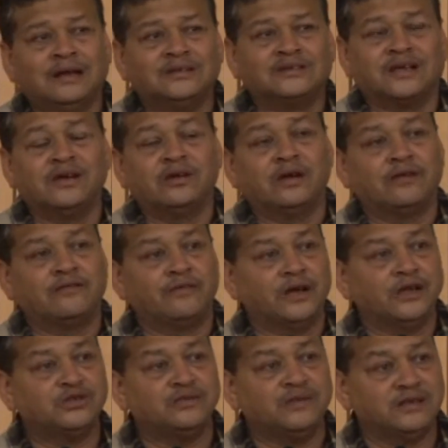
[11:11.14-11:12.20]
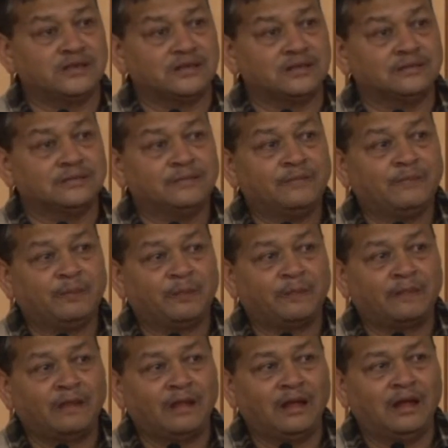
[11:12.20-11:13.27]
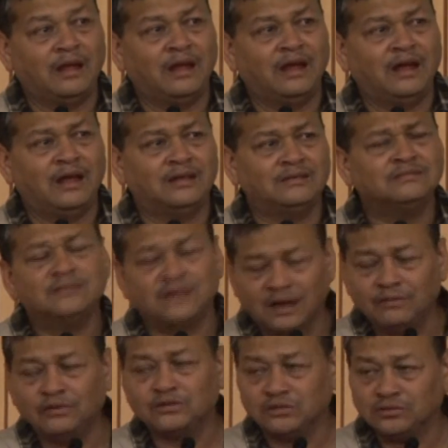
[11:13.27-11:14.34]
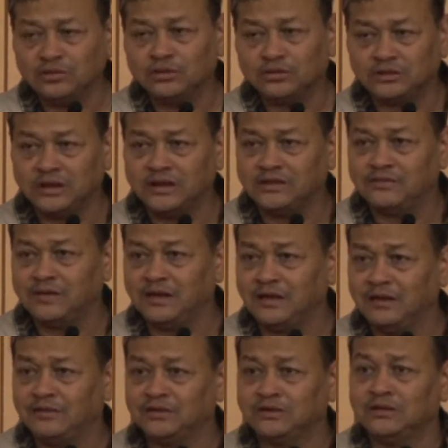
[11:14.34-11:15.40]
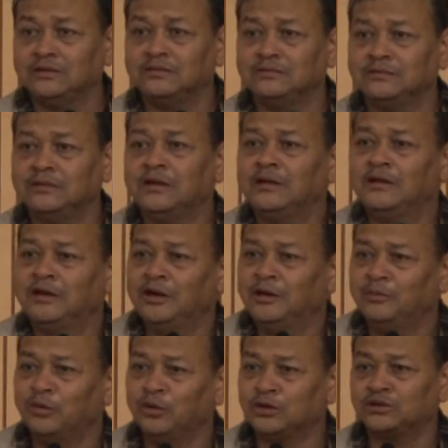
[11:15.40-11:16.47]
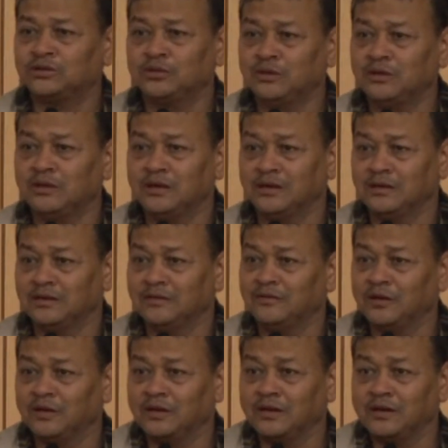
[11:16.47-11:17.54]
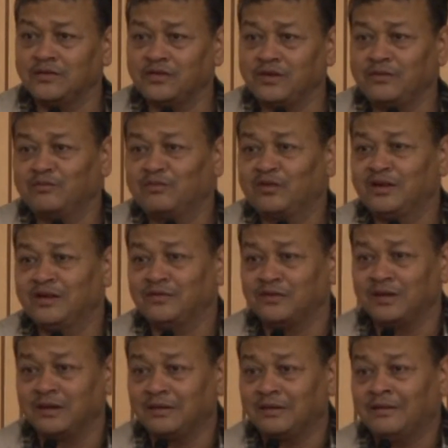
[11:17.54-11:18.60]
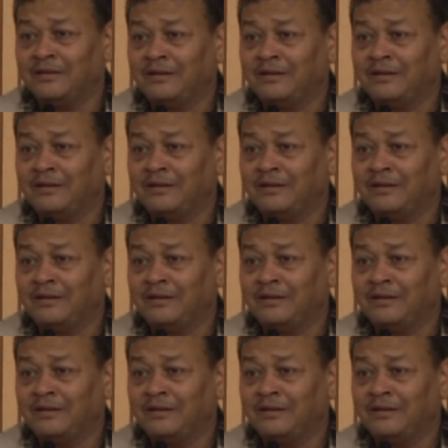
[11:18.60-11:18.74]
I was trying to get French visa. And I was in those days where I was a poor student in a foreign country kind of thing.